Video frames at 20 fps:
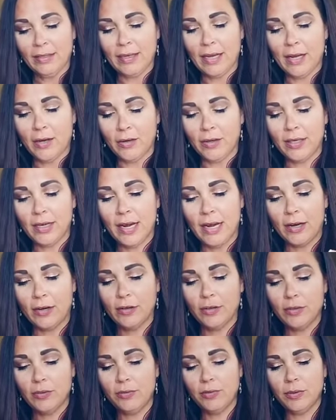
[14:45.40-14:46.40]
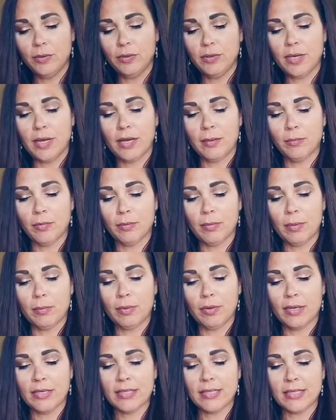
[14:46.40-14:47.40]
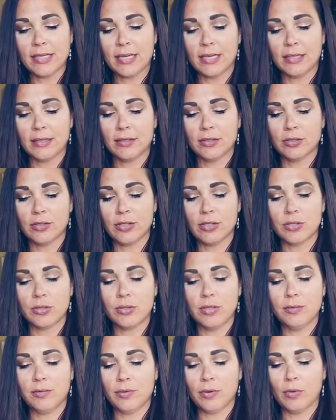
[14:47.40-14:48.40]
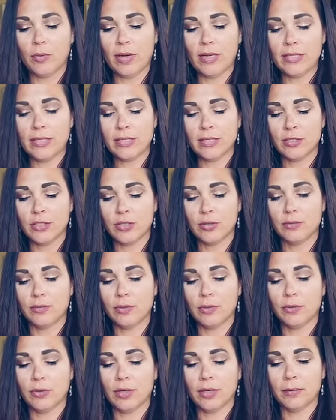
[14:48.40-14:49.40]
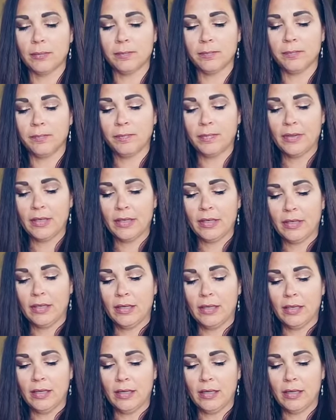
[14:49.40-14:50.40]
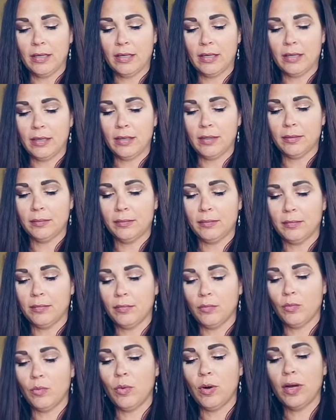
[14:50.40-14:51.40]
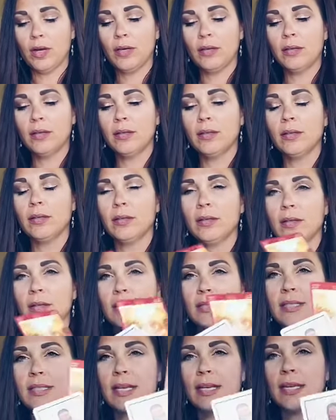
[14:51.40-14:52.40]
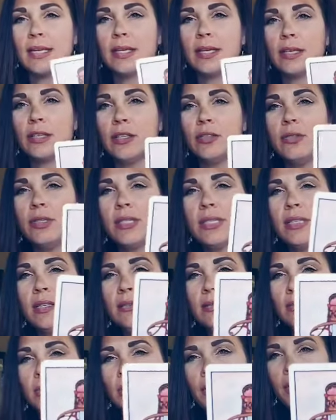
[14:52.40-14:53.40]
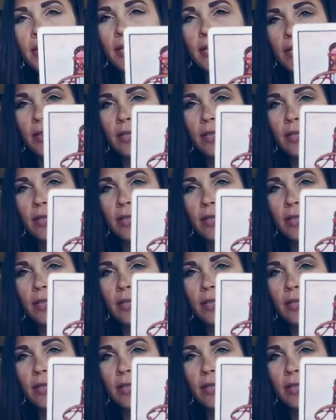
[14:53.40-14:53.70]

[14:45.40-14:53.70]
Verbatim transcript: Now, in how you view them, remember I said there's two different ways that you view them. Um, one, it's like you see very